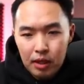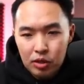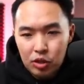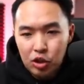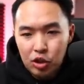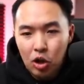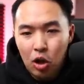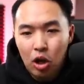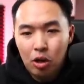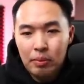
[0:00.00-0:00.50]

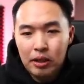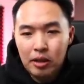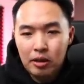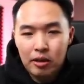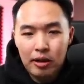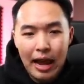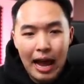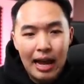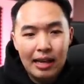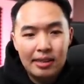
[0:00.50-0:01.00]
John
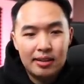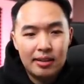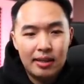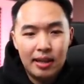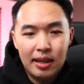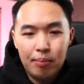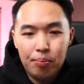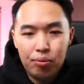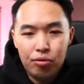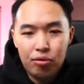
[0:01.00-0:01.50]
Miller asked
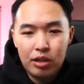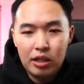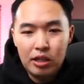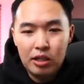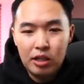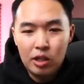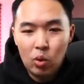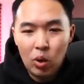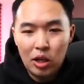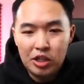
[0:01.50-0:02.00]
a pretty
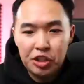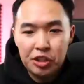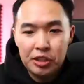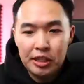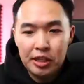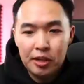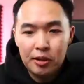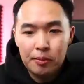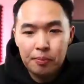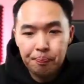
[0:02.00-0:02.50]
good question
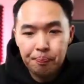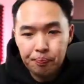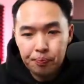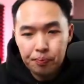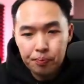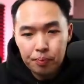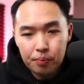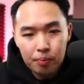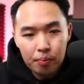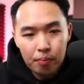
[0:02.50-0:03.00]
here.
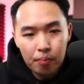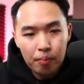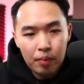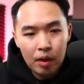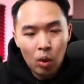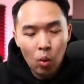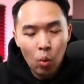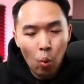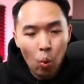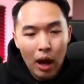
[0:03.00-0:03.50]

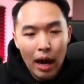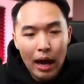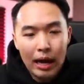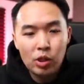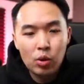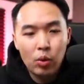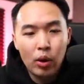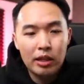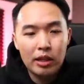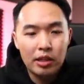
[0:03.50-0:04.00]
Why
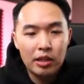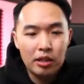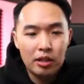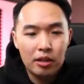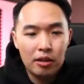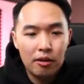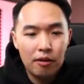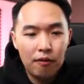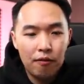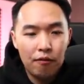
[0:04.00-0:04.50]
do I
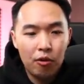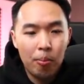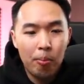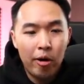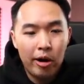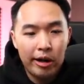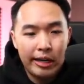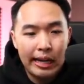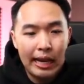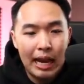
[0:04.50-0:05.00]
look for
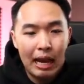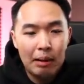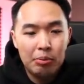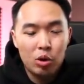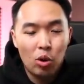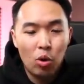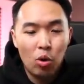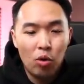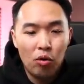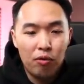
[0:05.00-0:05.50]
market
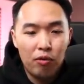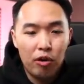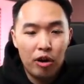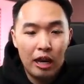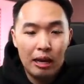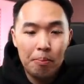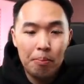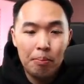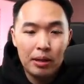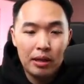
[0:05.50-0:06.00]
caps over
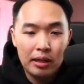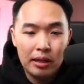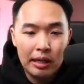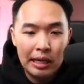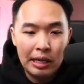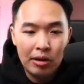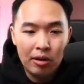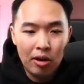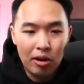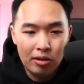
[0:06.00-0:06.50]
a
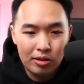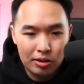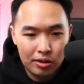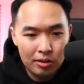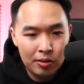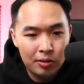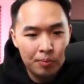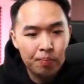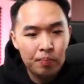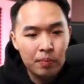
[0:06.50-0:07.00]
billion
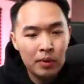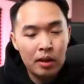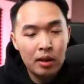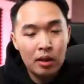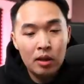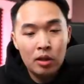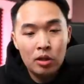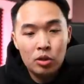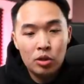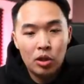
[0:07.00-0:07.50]
dollars?
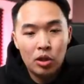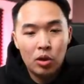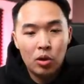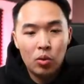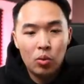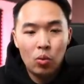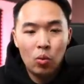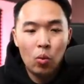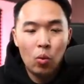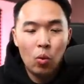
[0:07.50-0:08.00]

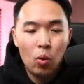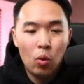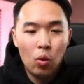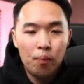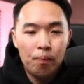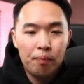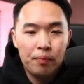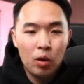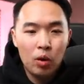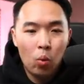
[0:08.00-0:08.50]
So,
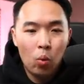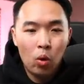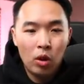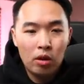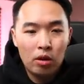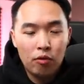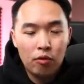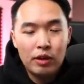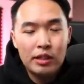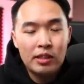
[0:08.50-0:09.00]
one
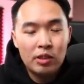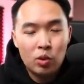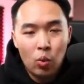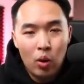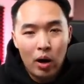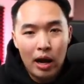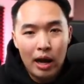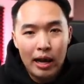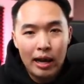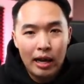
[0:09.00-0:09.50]
of the reasons
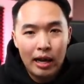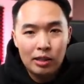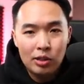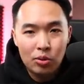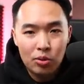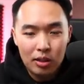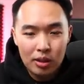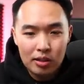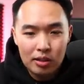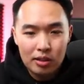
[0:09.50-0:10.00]
why I
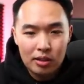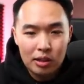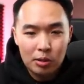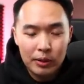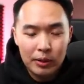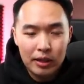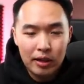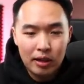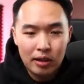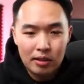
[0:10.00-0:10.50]
do this is
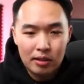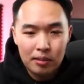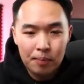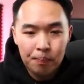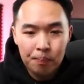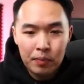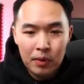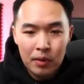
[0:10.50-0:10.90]
because